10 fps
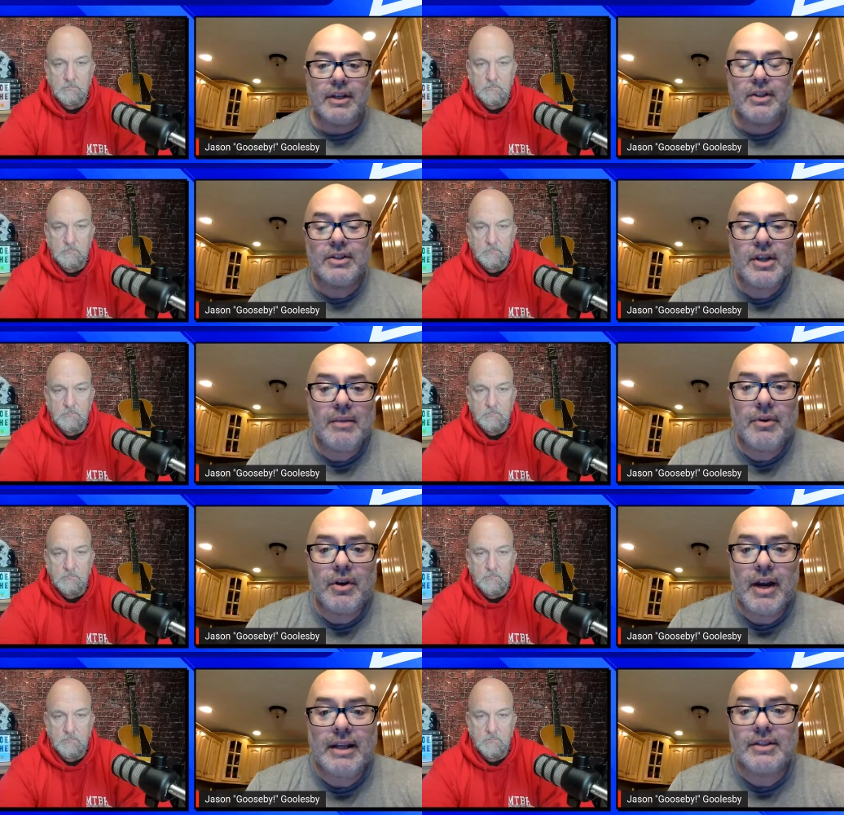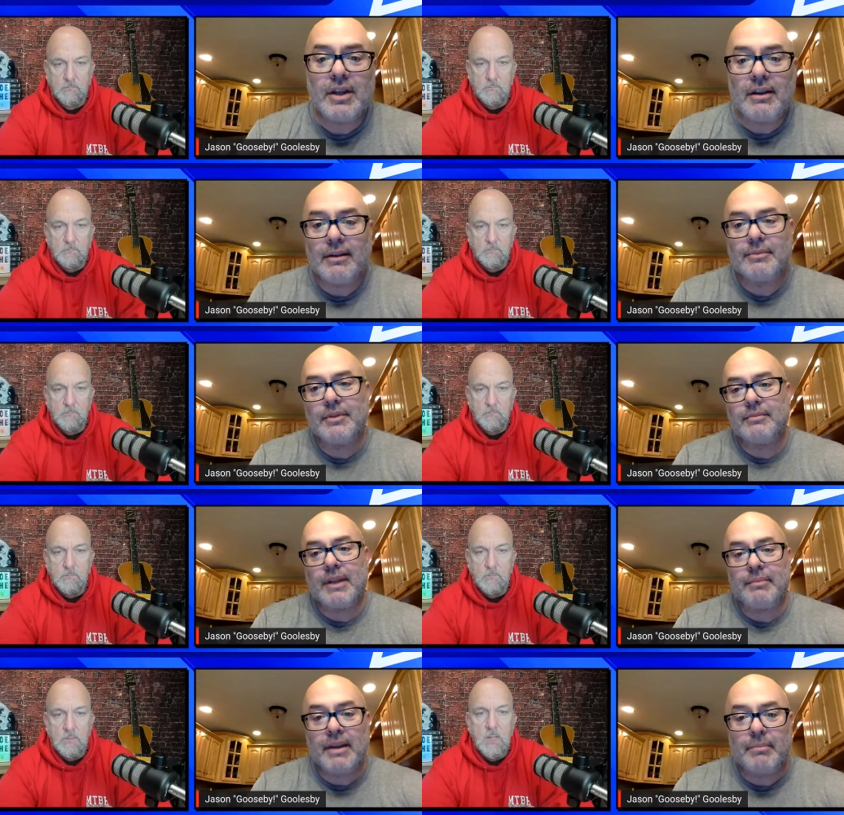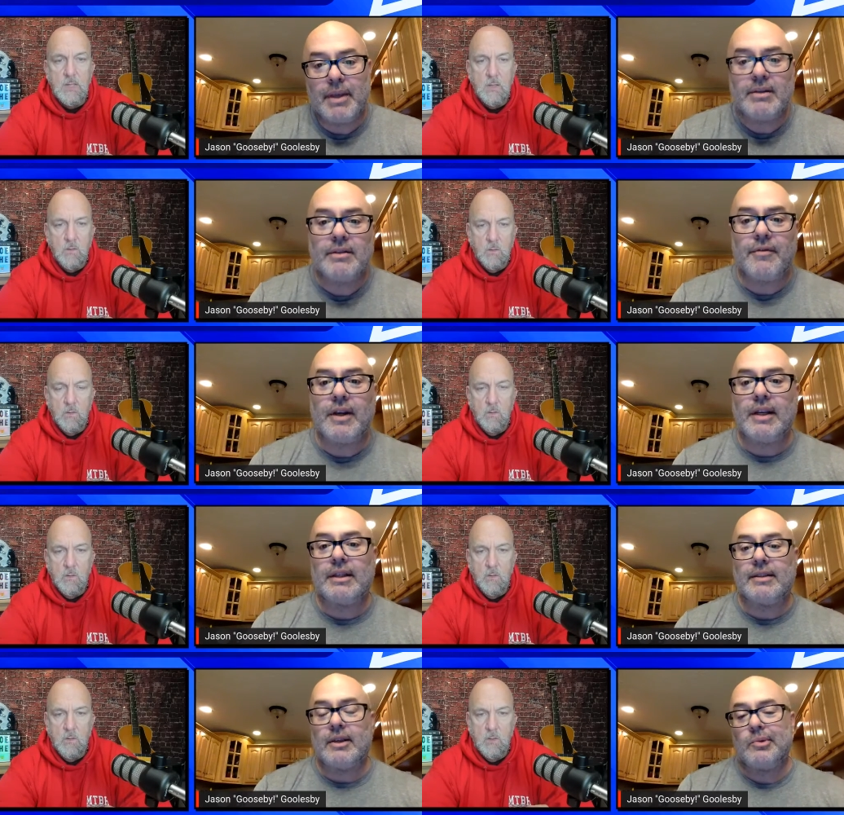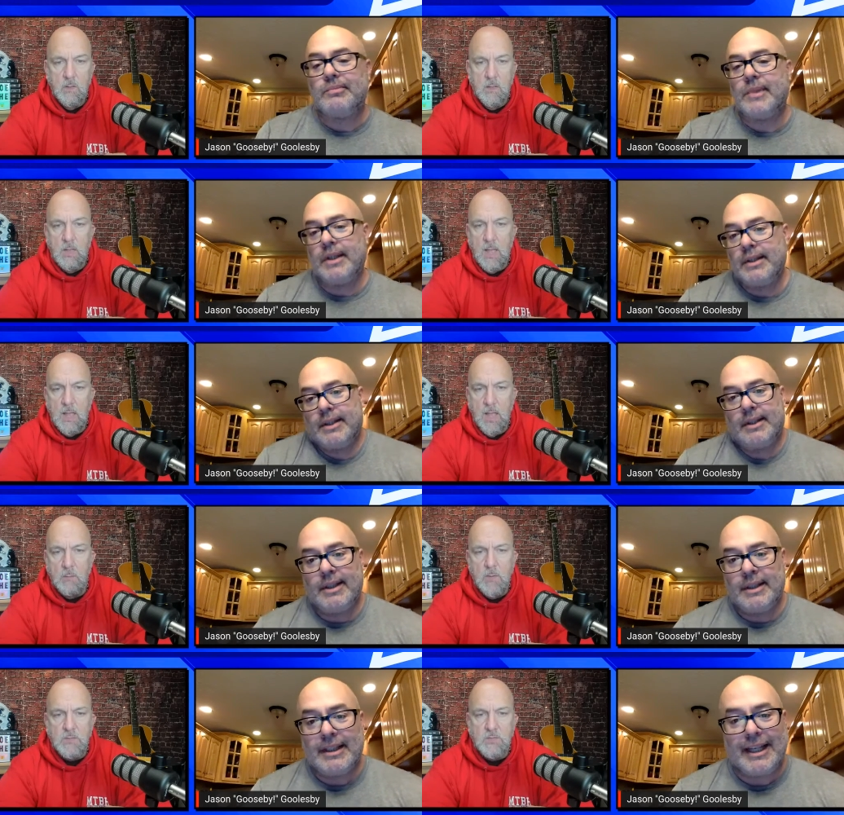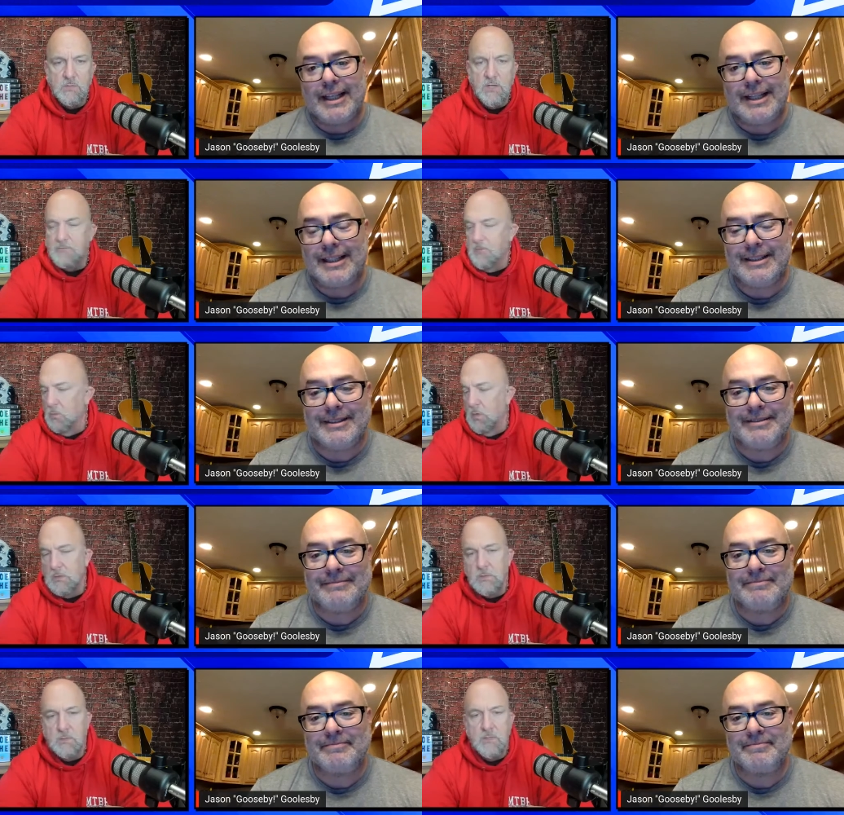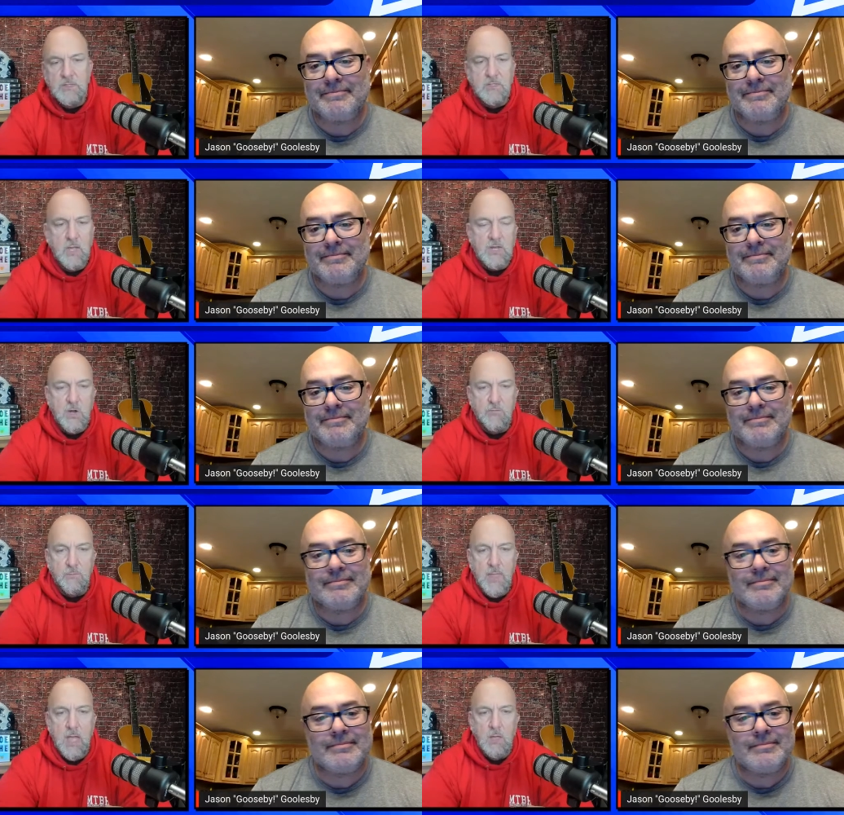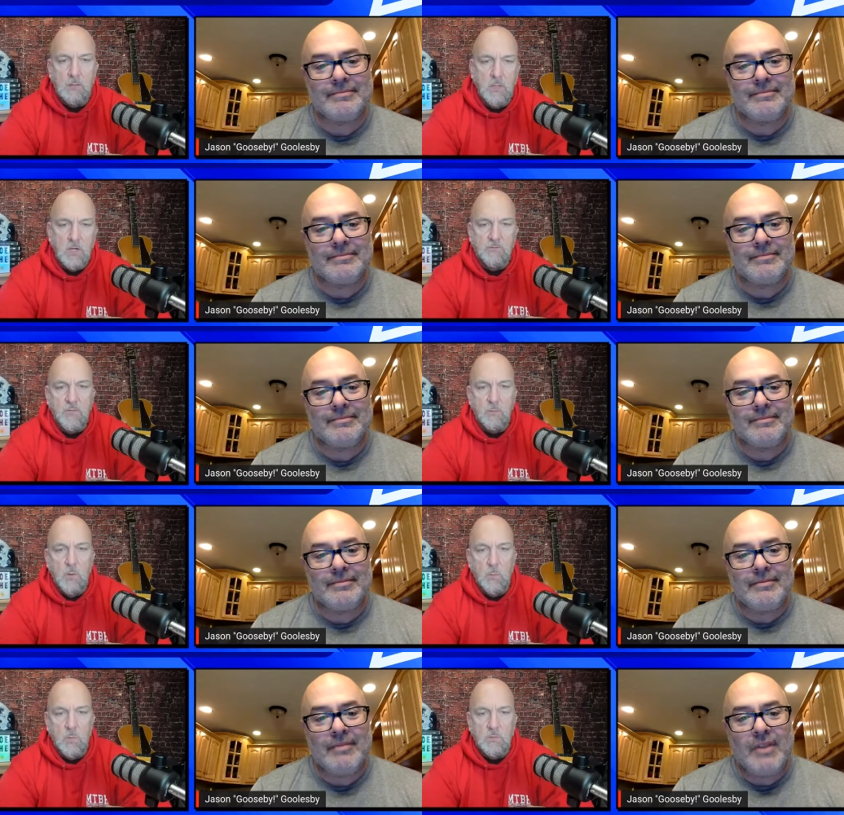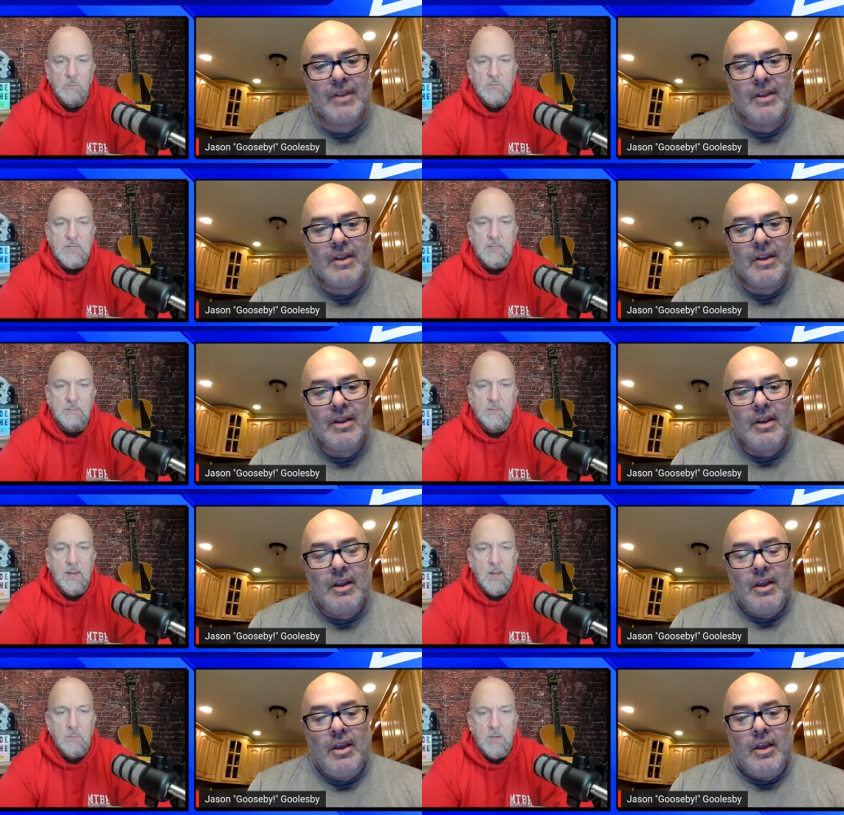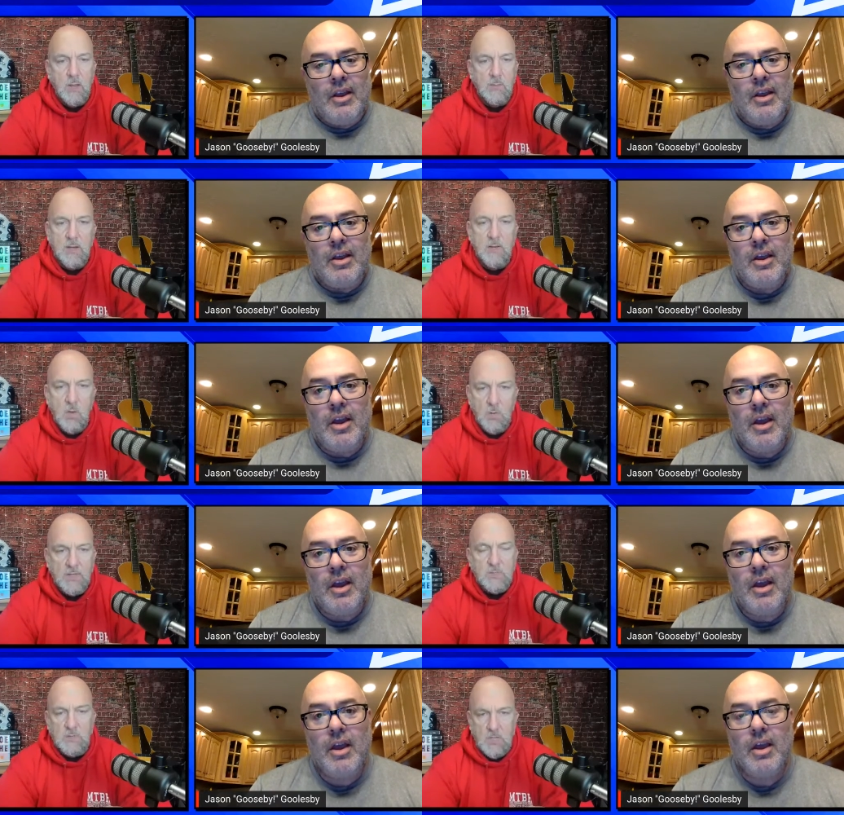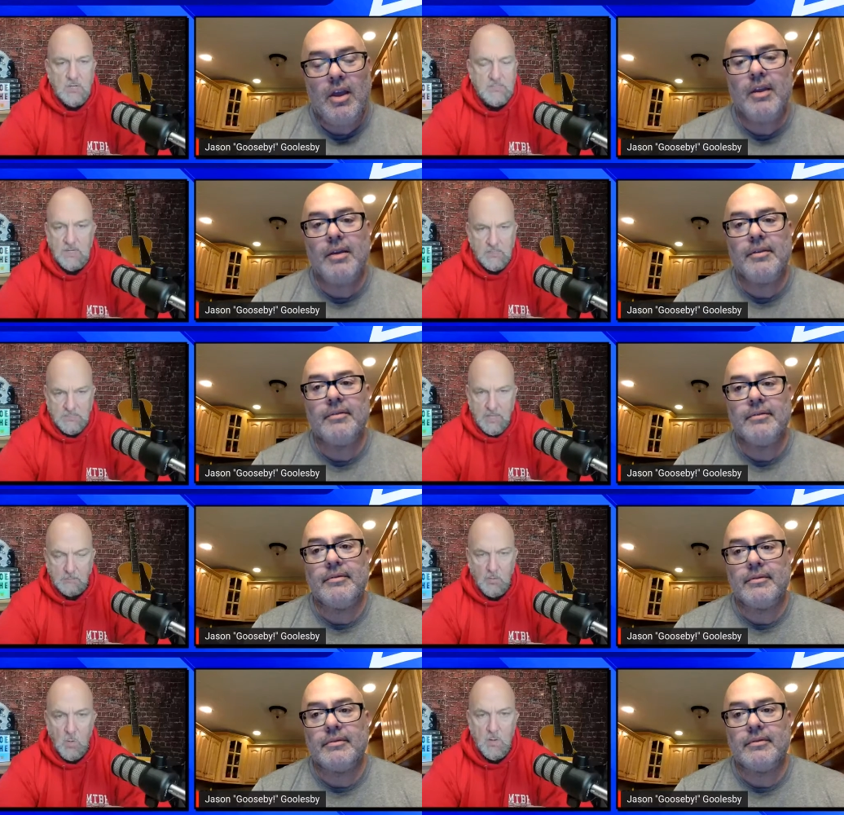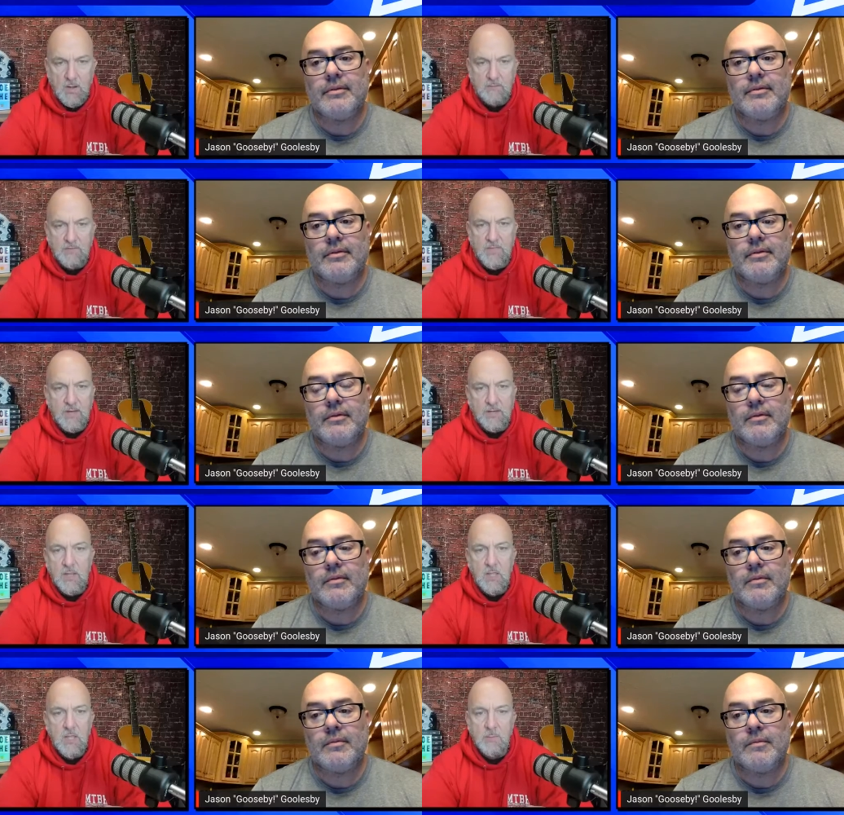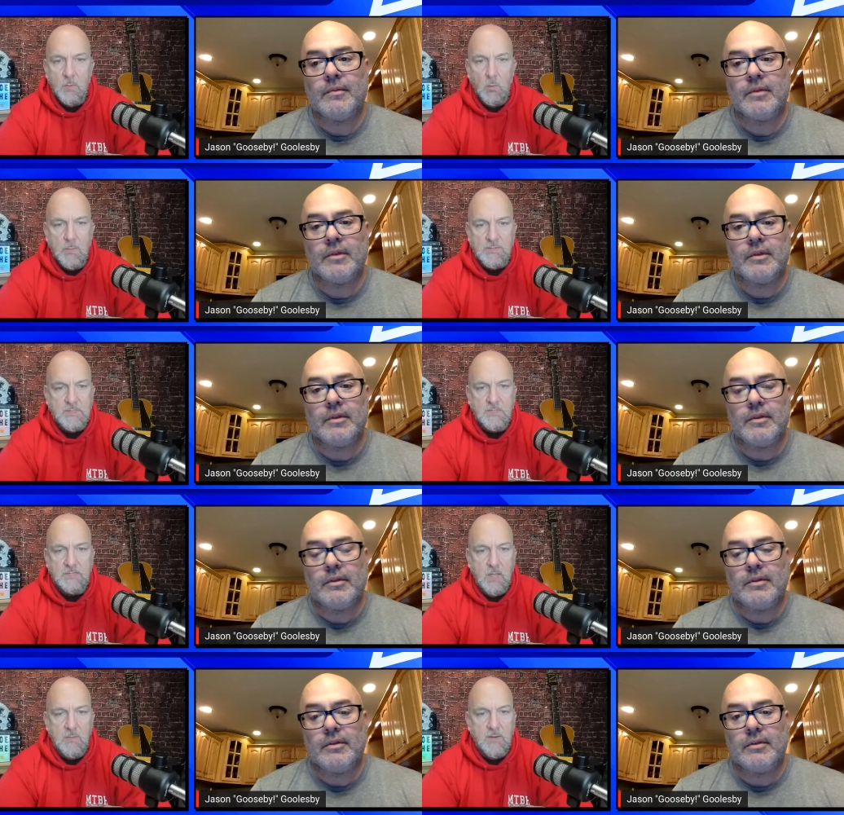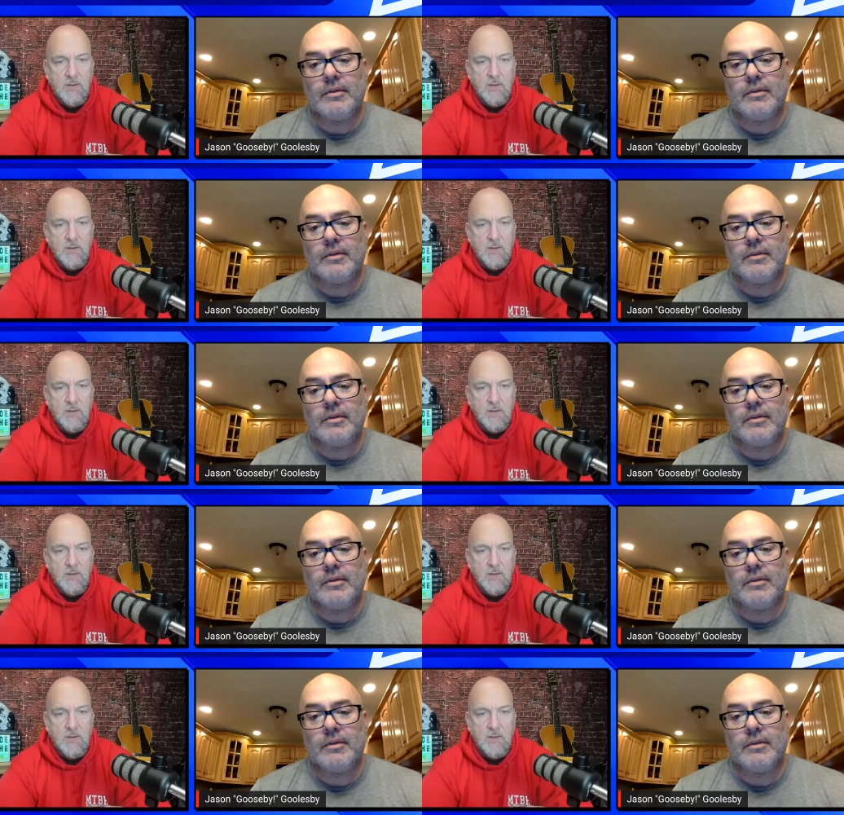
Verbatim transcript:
Speaker 1: good job creating jobs and being business friendly. So, how much different will this a year from now
Speaker 2: look than what we're seeing today? I mean, I mean, I know, like so we talked, it's not going to stop growing and everything, and more businesses coming